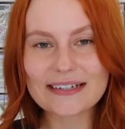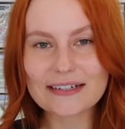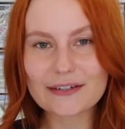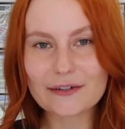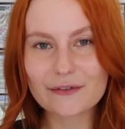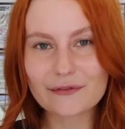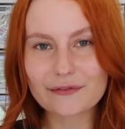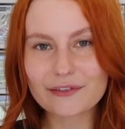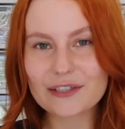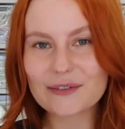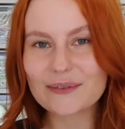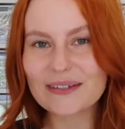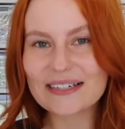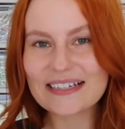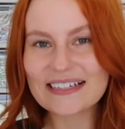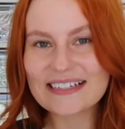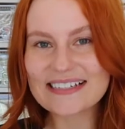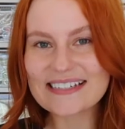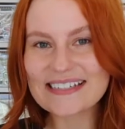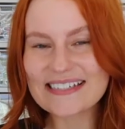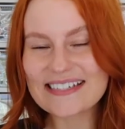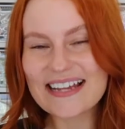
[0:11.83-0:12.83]
in a few
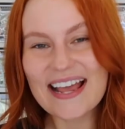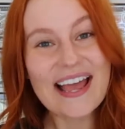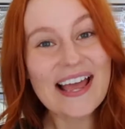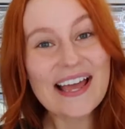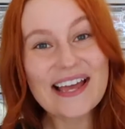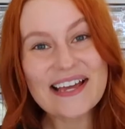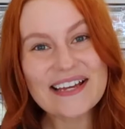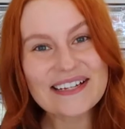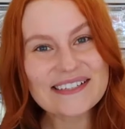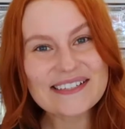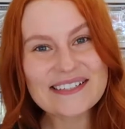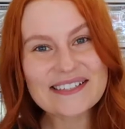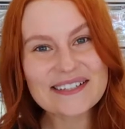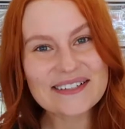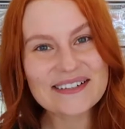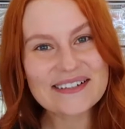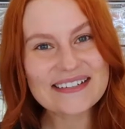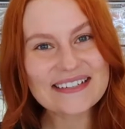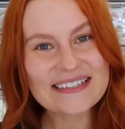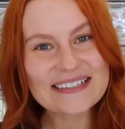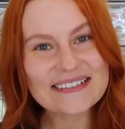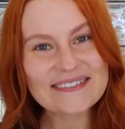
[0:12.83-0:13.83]
weeks. So
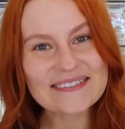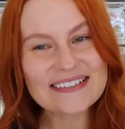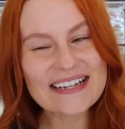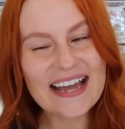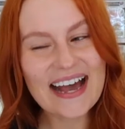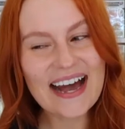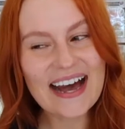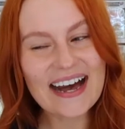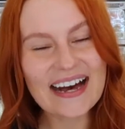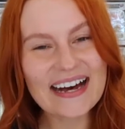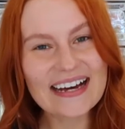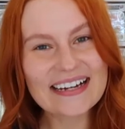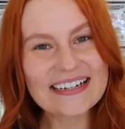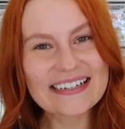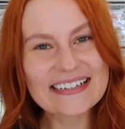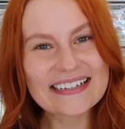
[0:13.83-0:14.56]
here we are.